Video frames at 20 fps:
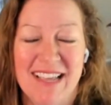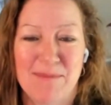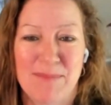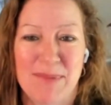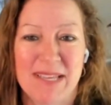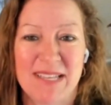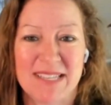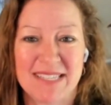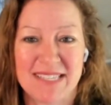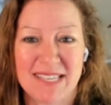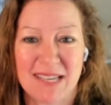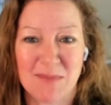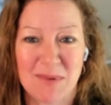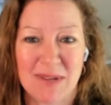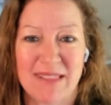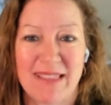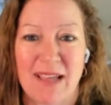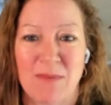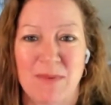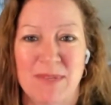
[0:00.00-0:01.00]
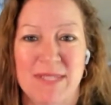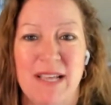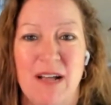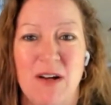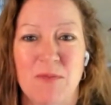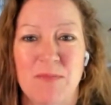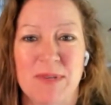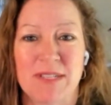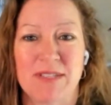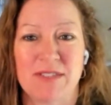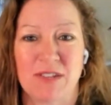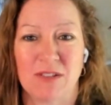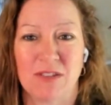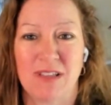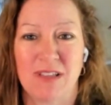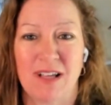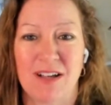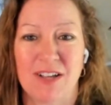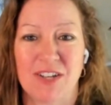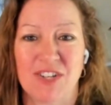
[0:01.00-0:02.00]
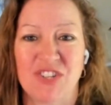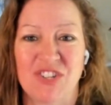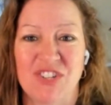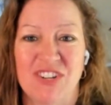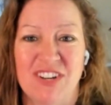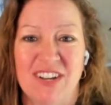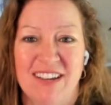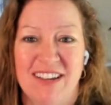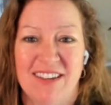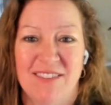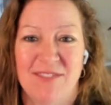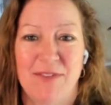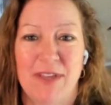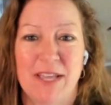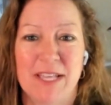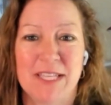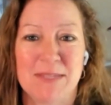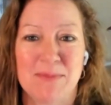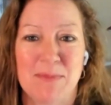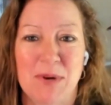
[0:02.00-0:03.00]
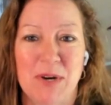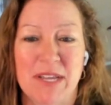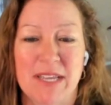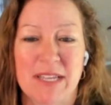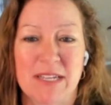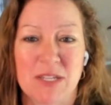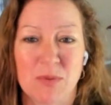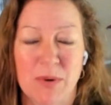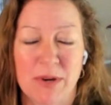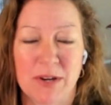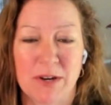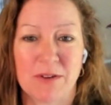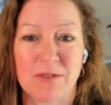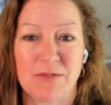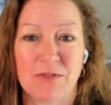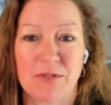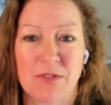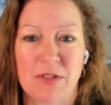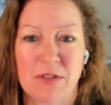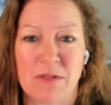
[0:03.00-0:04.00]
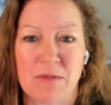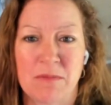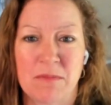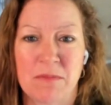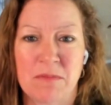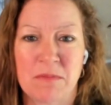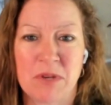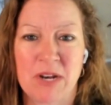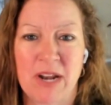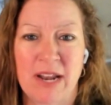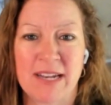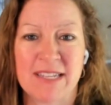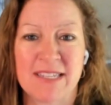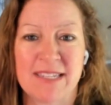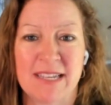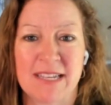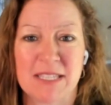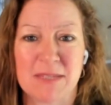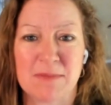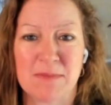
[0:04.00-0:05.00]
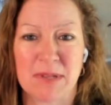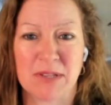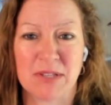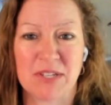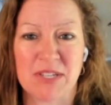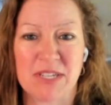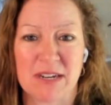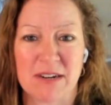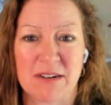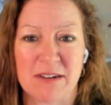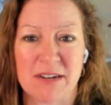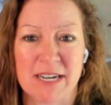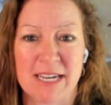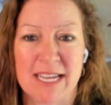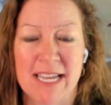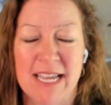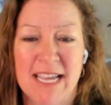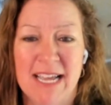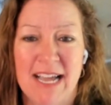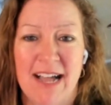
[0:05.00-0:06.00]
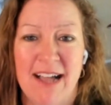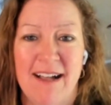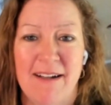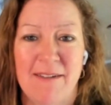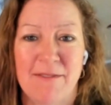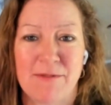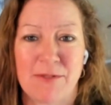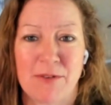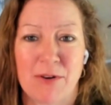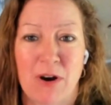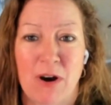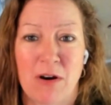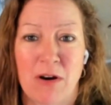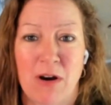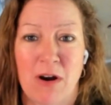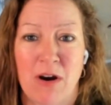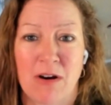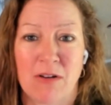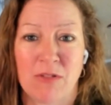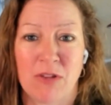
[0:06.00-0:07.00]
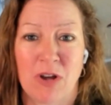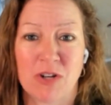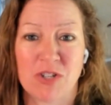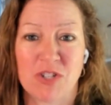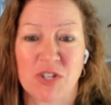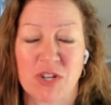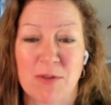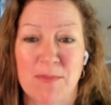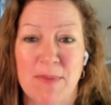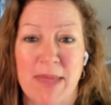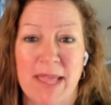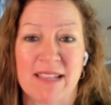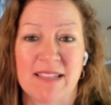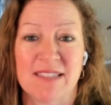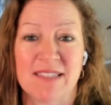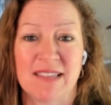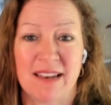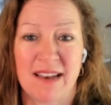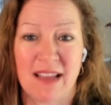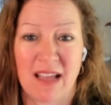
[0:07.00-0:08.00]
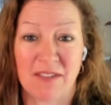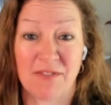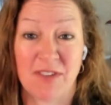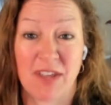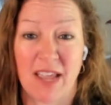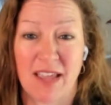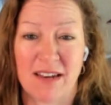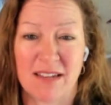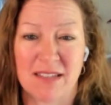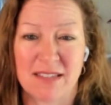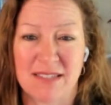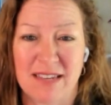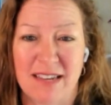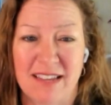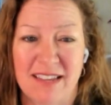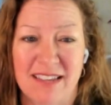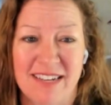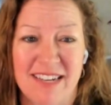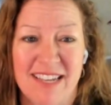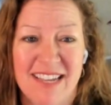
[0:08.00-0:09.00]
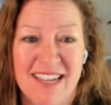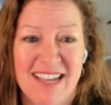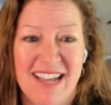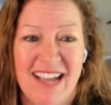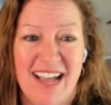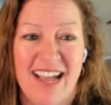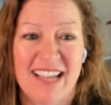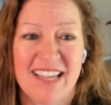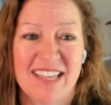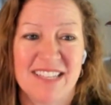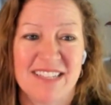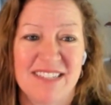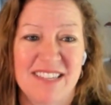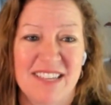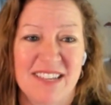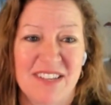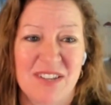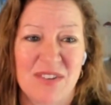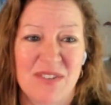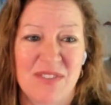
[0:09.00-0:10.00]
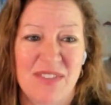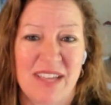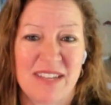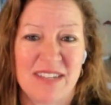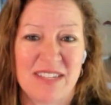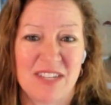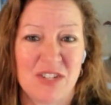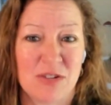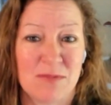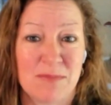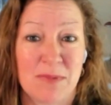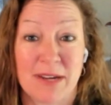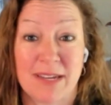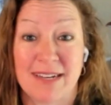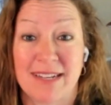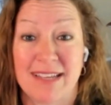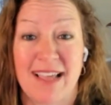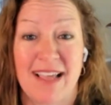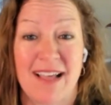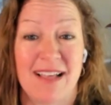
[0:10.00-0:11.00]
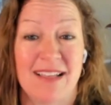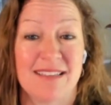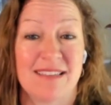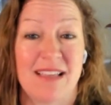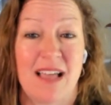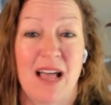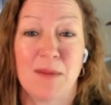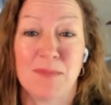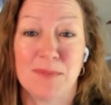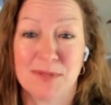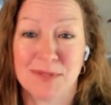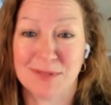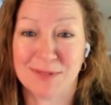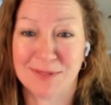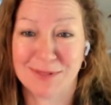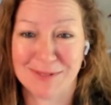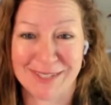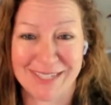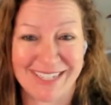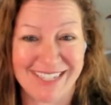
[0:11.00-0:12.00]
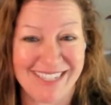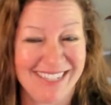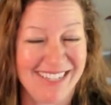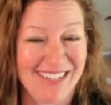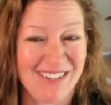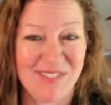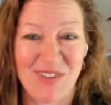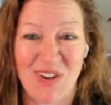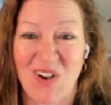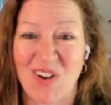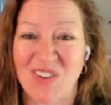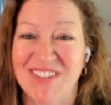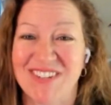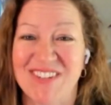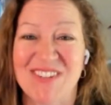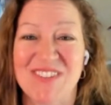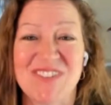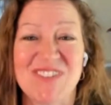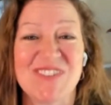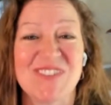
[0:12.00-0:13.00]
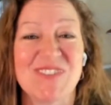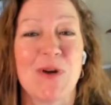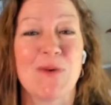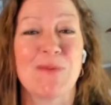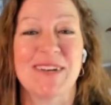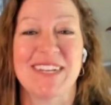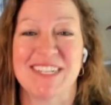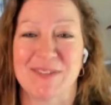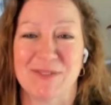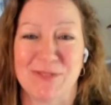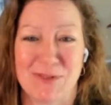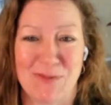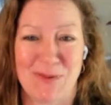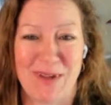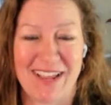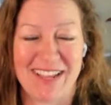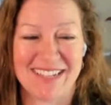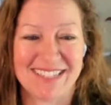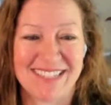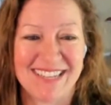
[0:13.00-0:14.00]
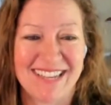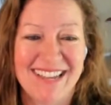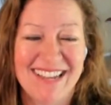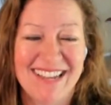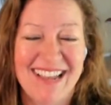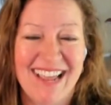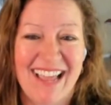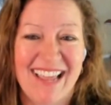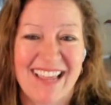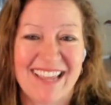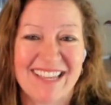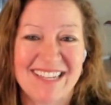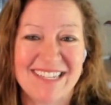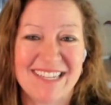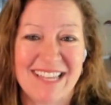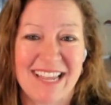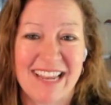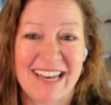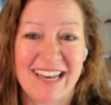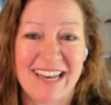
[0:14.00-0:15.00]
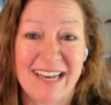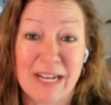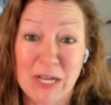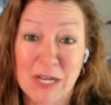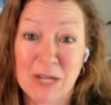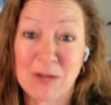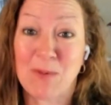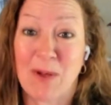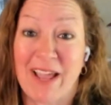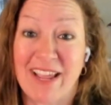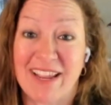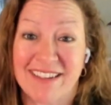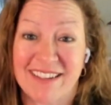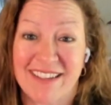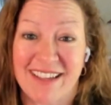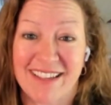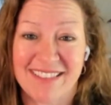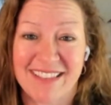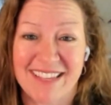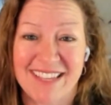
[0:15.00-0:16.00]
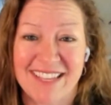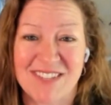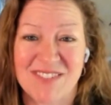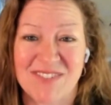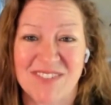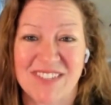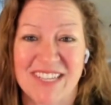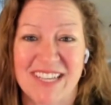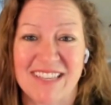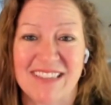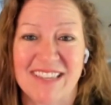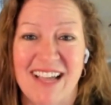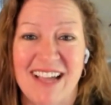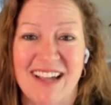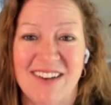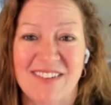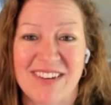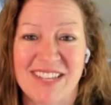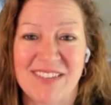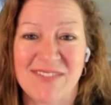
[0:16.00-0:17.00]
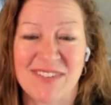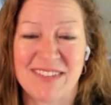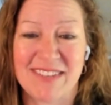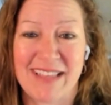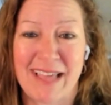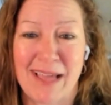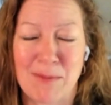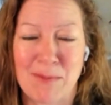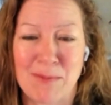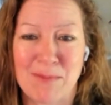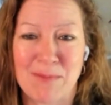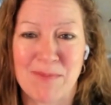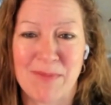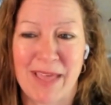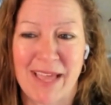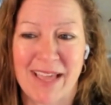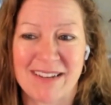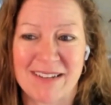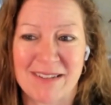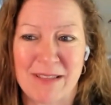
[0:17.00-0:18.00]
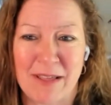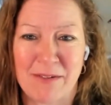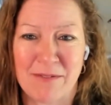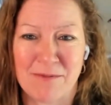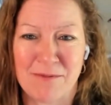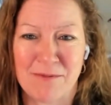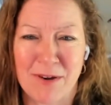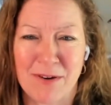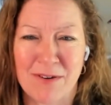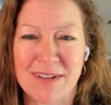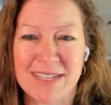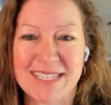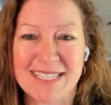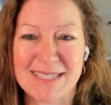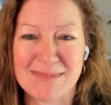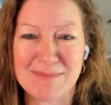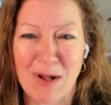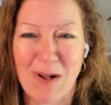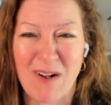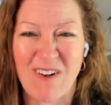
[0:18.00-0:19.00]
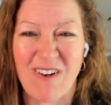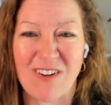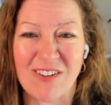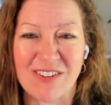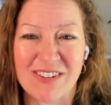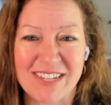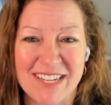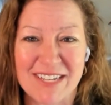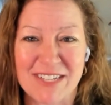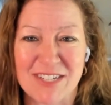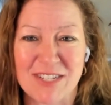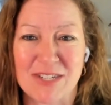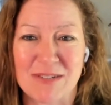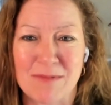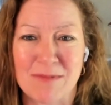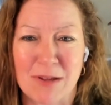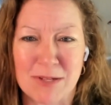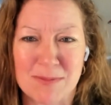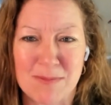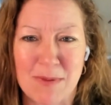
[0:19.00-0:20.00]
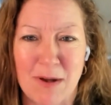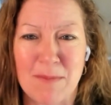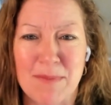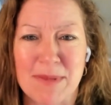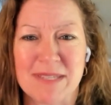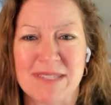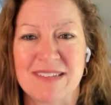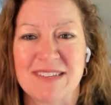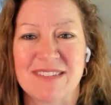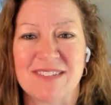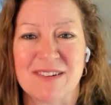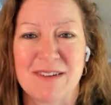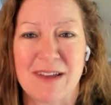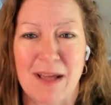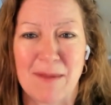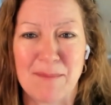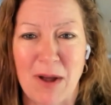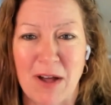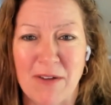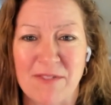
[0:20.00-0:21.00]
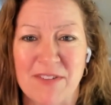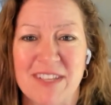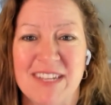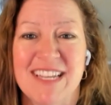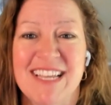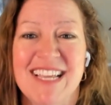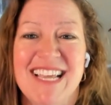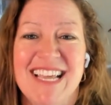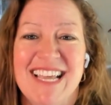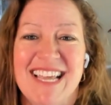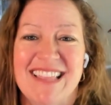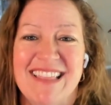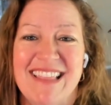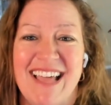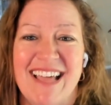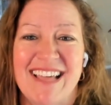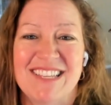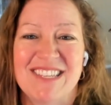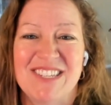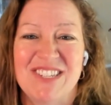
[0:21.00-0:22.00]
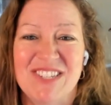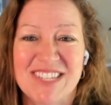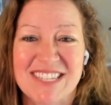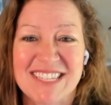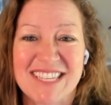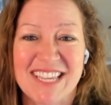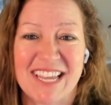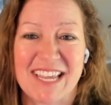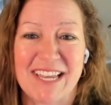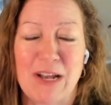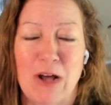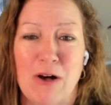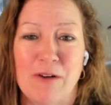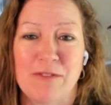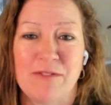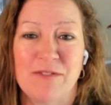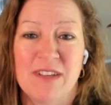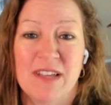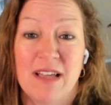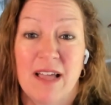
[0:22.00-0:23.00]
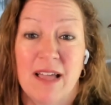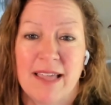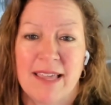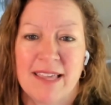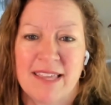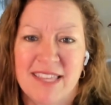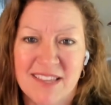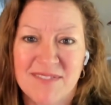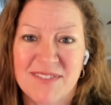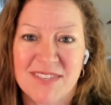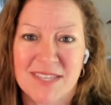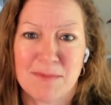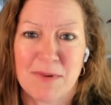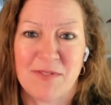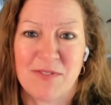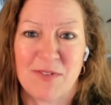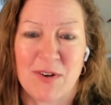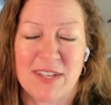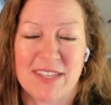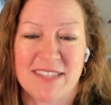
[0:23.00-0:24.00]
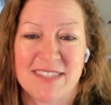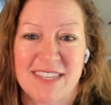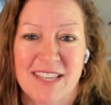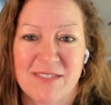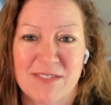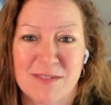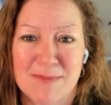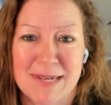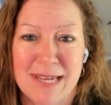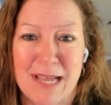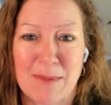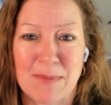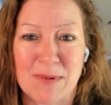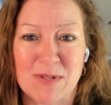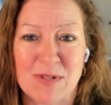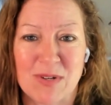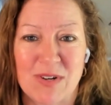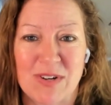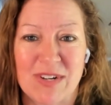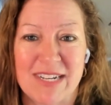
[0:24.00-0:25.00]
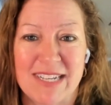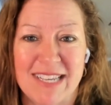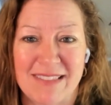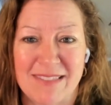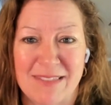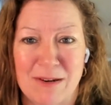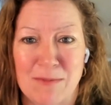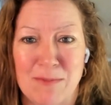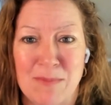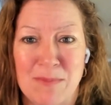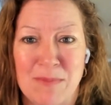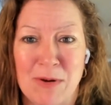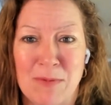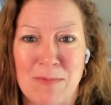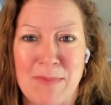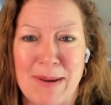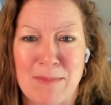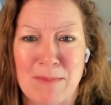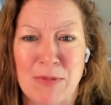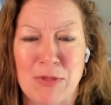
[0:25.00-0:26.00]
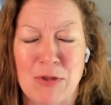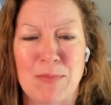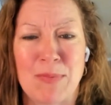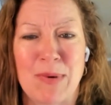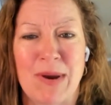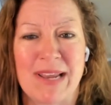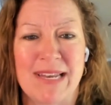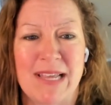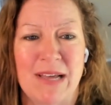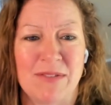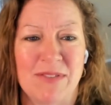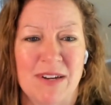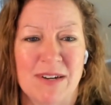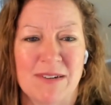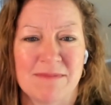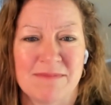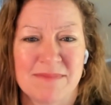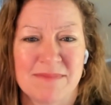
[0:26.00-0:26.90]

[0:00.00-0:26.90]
Being someone that was helping to launch Facebook and Twitter for the United States military, for our larger commands in Afghanistan, I can tell you that digital marketing has absolutely evolved into so many different ways, and in a good way. I think it's really allowed even that very small niche, small business or nonprofit that is just kicking off, gives them a voice, gives them an opportunity to get their brand out there.